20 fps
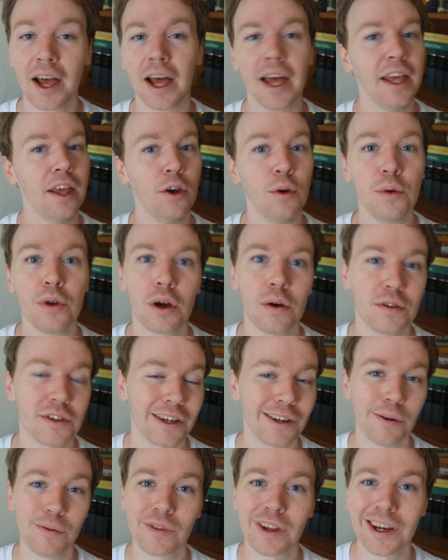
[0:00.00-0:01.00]
Hey, who knows?
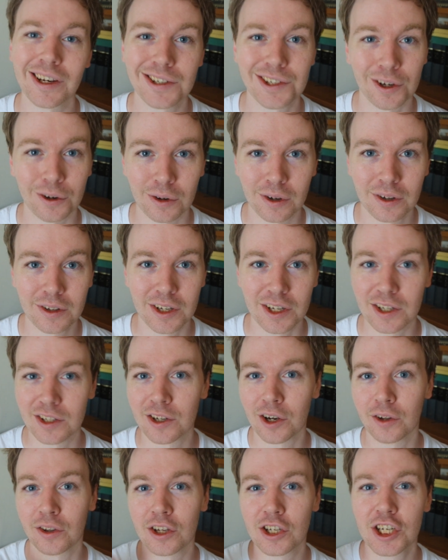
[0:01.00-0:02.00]
I don't think so. Did he
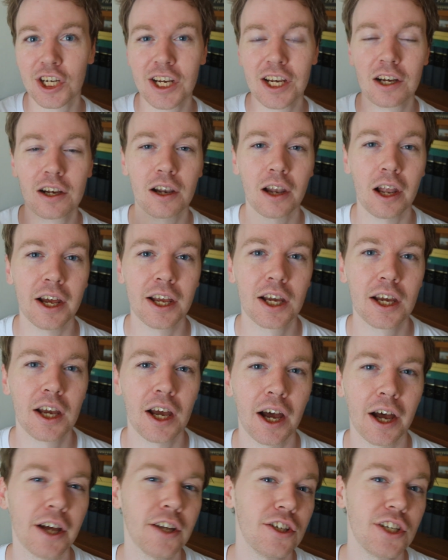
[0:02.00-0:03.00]
turn the cheek
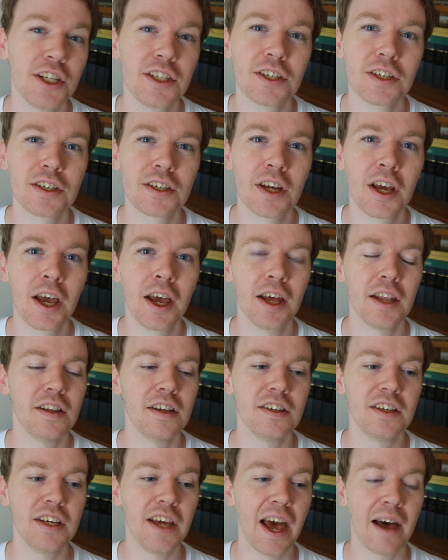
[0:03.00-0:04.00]
like Jesus?
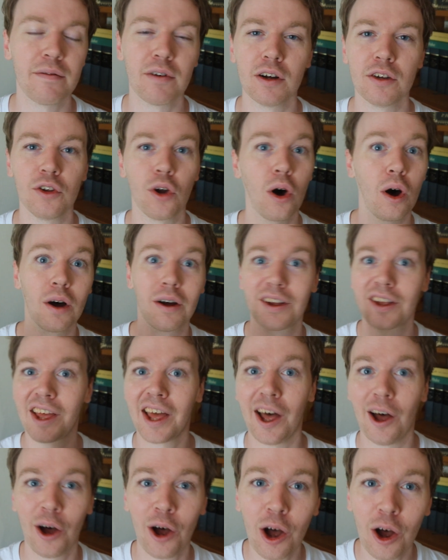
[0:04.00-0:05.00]
Did he ever not
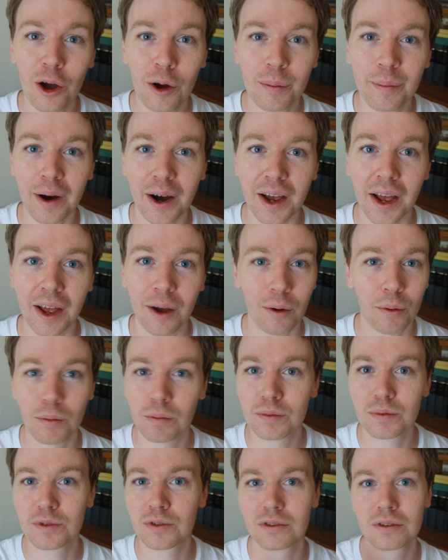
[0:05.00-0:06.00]
get hurt by
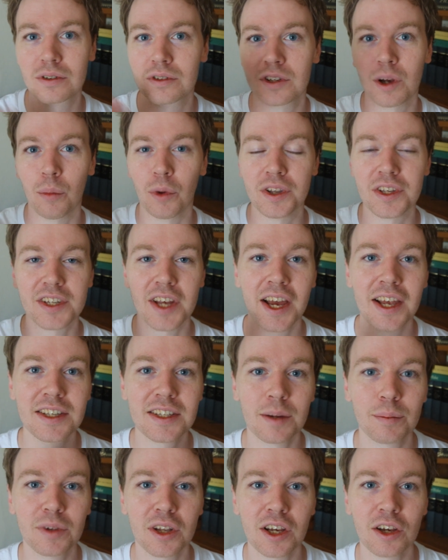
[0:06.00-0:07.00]
someone saying
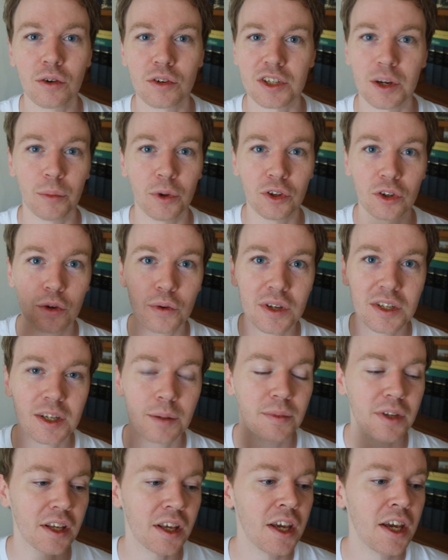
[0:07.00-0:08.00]
something or someone doing
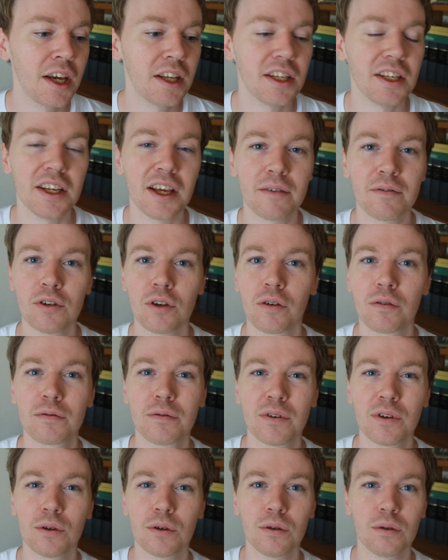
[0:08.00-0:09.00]
something? Did he ever not
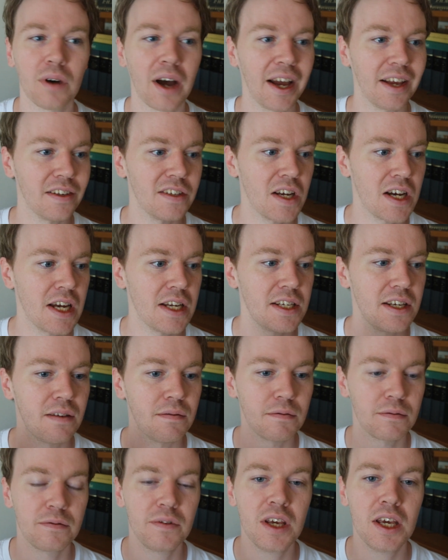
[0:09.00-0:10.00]
feel anxiety
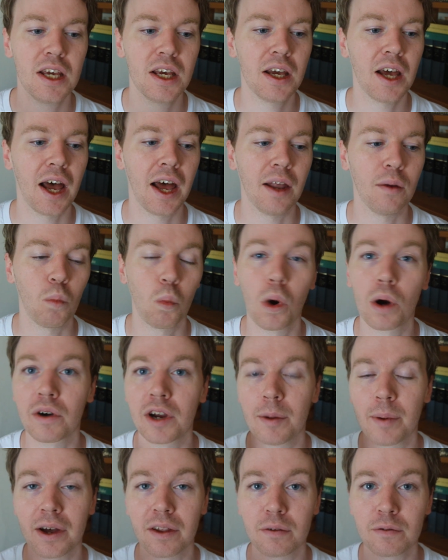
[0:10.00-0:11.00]
and fear and
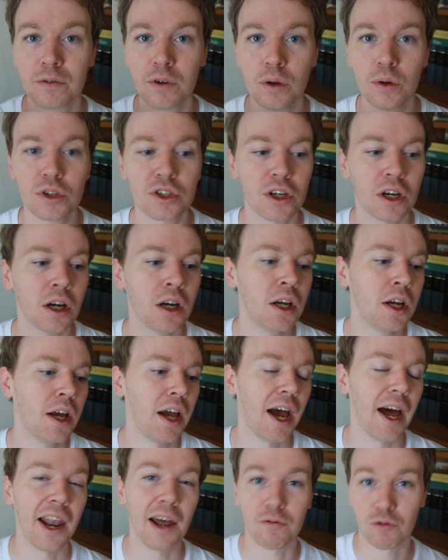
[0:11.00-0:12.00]
worry about the future
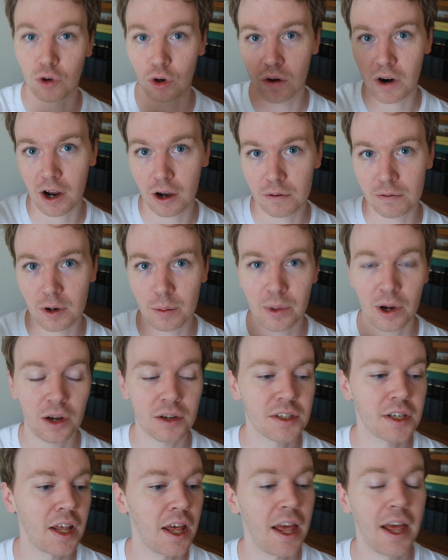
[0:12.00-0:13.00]
and have regret over the
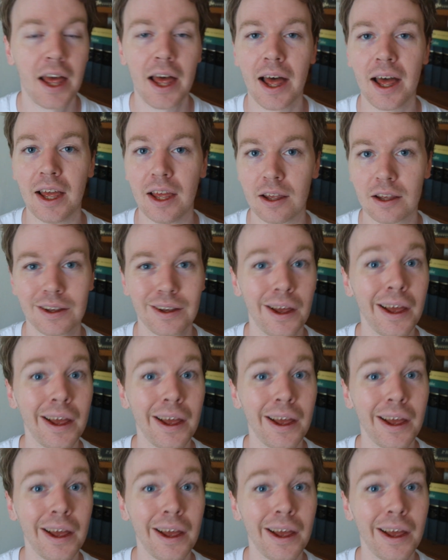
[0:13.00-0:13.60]
past? Hey,